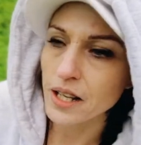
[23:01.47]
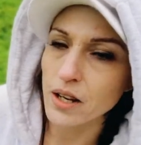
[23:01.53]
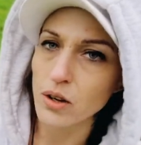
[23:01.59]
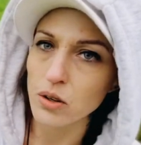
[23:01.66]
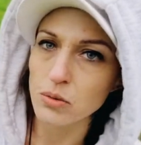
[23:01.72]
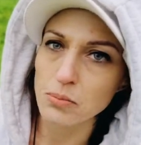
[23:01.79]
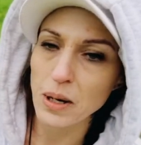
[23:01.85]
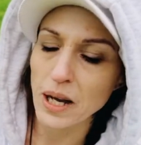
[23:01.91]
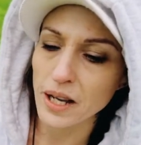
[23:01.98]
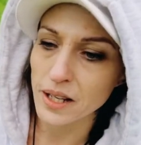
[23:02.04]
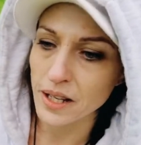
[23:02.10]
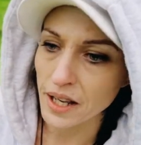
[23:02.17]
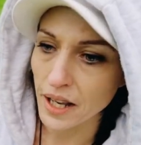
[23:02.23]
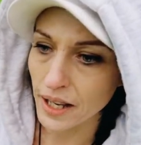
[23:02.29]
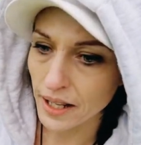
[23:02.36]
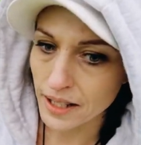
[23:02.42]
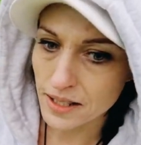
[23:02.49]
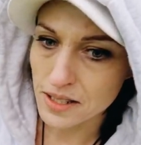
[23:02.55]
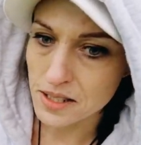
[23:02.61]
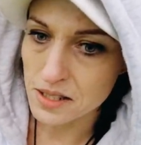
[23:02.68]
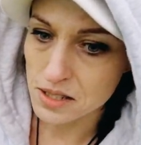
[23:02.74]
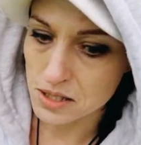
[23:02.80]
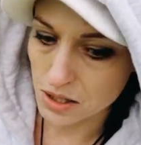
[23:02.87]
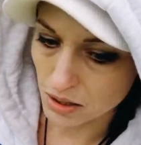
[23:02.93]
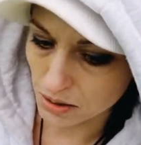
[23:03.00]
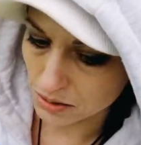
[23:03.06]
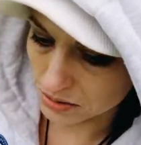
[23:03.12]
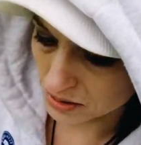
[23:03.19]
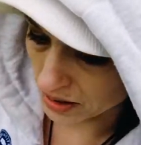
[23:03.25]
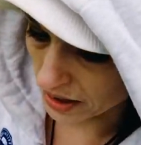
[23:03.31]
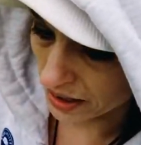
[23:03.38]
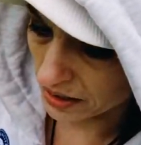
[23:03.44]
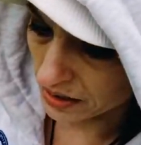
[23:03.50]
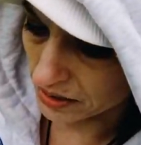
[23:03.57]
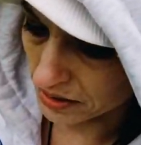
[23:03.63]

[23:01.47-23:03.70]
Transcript: on my head. So I don't